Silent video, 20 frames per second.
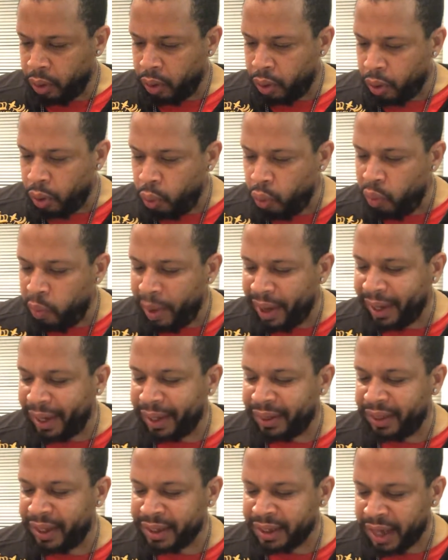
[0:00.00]
who
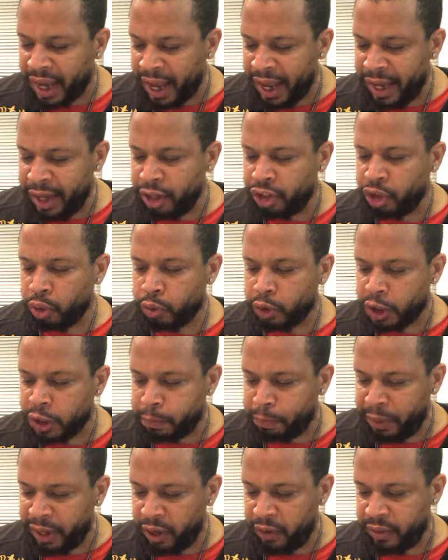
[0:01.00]
maketh his angels
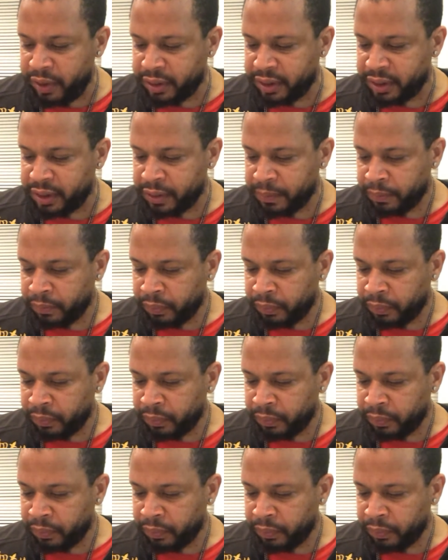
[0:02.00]
spirits,